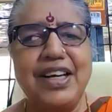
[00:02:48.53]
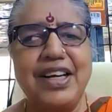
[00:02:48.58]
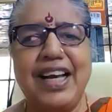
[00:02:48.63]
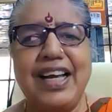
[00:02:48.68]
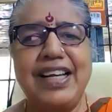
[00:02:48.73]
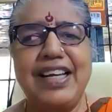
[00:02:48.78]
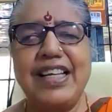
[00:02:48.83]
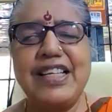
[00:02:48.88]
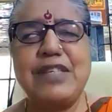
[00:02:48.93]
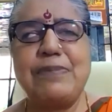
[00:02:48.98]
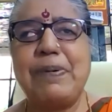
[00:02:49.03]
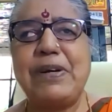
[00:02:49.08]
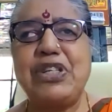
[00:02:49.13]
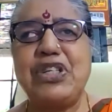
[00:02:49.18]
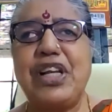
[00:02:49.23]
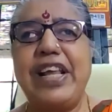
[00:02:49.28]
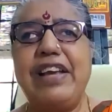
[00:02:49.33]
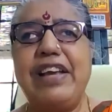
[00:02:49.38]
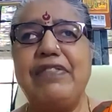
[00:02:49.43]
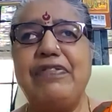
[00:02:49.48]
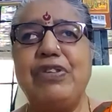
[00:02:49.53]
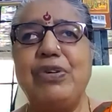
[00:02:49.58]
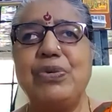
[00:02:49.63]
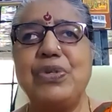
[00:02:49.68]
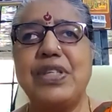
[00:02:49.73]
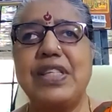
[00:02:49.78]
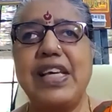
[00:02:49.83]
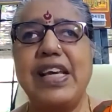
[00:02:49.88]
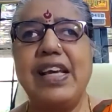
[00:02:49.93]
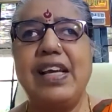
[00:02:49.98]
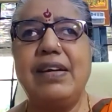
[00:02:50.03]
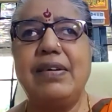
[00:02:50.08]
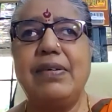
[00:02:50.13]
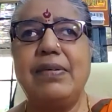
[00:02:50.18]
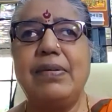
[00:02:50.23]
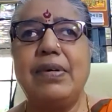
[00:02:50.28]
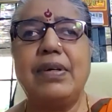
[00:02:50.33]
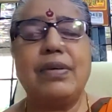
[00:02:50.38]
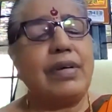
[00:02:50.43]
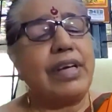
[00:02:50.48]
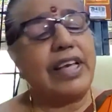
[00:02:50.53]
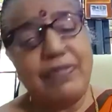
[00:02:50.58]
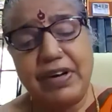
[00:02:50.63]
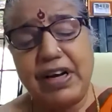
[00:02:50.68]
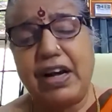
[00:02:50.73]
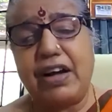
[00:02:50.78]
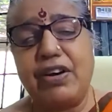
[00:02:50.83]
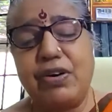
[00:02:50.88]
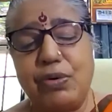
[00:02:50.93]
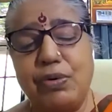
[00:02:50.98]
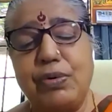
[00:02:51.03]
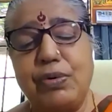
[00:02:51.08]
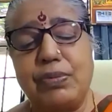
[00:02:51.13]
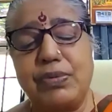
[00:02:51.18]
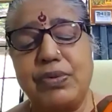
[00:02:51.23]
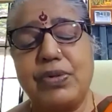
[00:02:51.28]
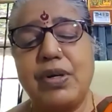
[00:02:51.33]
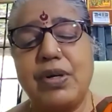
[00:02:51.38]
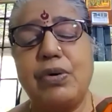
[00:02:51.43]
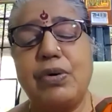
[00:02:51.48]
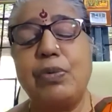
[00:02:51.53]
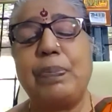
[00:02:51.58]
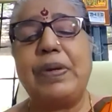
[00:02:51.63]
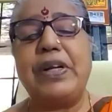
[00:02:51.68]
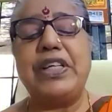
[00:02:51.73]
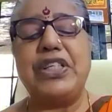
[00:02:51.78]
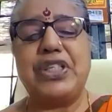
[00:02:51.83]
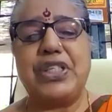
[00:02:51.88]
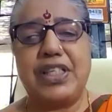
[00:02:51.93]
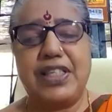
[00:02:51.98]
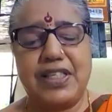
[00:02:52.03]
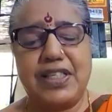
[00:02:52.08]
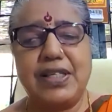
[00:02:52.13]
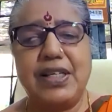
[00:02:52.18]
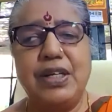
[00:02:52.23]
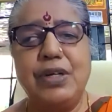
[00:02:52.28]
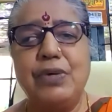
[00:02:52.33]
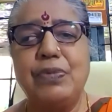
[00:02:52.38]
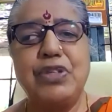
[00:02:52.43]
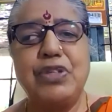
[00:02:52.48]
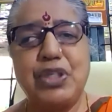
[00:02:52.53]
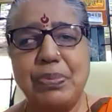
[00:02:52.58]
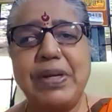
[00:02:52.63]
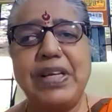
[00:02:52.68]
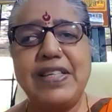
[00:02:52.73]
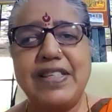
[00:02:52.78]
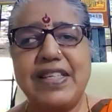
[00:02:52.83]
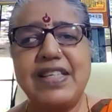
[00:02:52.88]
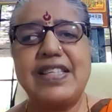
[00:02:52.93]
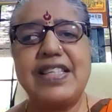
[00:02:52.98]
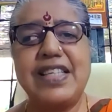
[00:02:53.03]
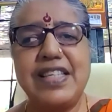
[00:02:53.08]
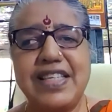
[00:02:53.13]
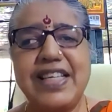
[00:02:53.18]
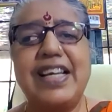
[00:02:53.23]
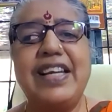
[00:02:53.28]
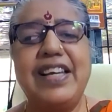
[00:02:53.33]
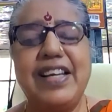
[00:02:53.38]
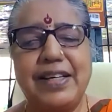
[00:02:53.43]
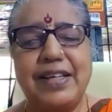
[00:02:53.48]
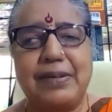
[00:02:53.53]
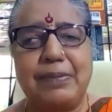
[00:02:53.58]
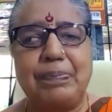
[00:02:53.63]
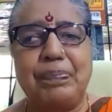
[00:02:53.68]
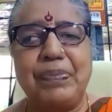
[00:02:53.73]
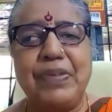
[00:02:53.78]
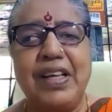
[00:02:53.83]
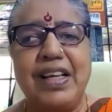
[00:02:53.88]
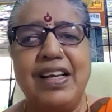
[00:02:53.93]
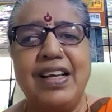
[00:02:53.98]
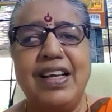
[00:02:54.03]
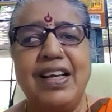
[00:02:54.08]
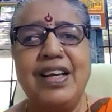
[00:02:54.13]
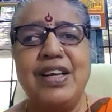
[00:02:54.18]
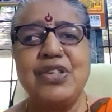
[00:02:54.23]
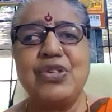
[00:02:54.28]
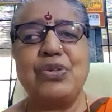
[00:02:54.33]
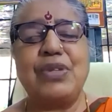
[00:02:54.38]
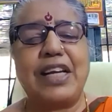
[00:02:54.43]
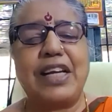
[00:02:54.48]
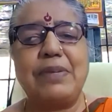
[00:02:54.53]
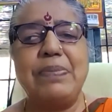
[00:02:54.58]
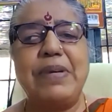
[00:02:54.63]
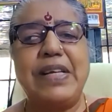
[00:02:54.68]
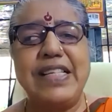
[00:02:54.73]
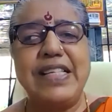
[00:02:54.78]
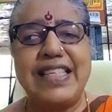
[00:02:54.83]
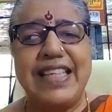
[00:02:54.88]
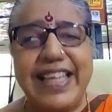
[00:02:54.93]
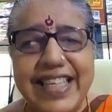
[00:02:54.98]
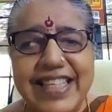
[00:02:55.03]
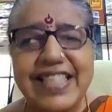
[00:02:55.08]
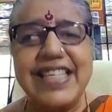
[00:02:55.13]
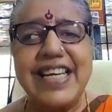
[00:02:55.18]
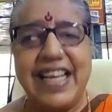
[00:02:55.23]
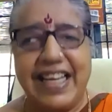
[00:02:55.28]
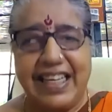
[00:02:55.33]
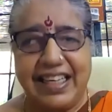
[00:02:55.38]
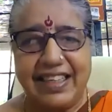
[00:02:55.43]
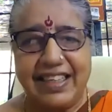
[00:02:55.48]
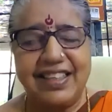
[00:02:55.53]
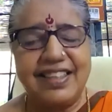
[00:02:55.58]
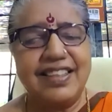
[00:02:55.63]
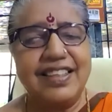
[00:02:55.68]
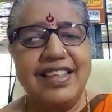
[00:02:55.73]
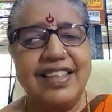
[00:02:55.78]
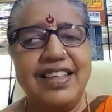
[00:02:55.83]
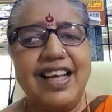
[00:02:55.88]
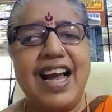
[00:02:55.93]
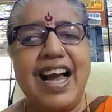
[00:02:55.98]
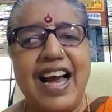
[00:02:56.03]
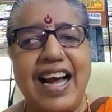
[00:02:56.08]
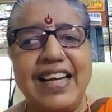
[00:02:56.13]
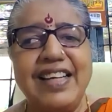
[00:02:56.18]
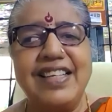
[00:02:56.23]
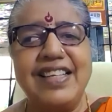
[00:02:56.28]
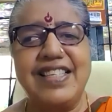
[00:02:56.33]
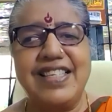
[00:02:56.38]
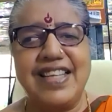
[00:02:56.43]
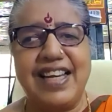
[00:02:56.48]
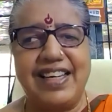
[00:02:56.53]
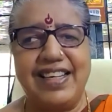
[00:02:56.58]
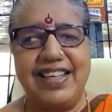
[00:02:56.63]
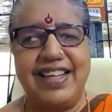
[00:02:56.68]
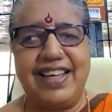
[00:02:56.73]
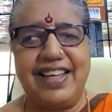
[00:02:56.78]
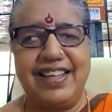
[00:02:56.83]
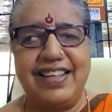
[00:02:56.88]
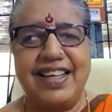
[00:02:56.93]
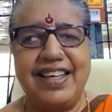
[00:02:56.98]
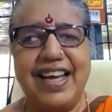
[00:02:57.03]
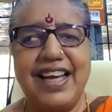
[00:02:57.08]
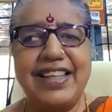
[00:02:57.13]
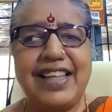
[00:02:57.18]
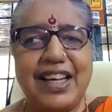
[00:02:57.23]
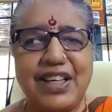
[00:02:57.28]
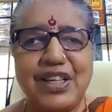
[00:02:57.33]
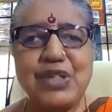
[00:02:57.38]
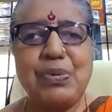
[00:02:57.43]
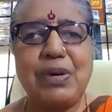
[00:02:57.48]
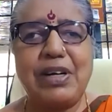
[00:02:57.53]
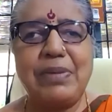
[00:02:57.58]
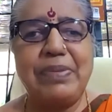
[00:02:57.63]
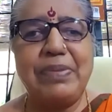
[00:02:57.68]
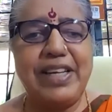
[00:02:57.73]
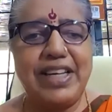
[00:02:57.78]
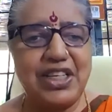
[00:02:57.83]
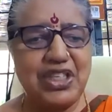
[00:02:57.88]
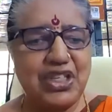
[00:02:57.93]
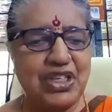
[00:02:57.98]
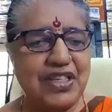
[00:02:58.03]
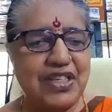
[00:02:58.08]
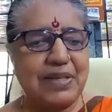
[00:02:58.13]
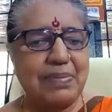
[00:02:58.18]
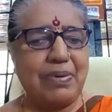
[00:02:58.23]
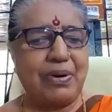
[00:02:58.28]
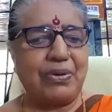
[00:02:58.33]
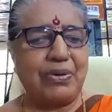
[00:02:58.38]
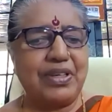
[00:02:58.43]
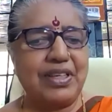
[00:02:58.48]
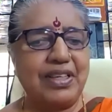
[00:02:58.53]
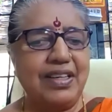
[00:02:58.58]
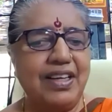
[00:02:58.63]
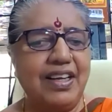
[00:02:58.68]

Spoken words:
And especially if you see even our Upanishads, which means sitting near. So that means listening, understanding. And that is what mediation is about.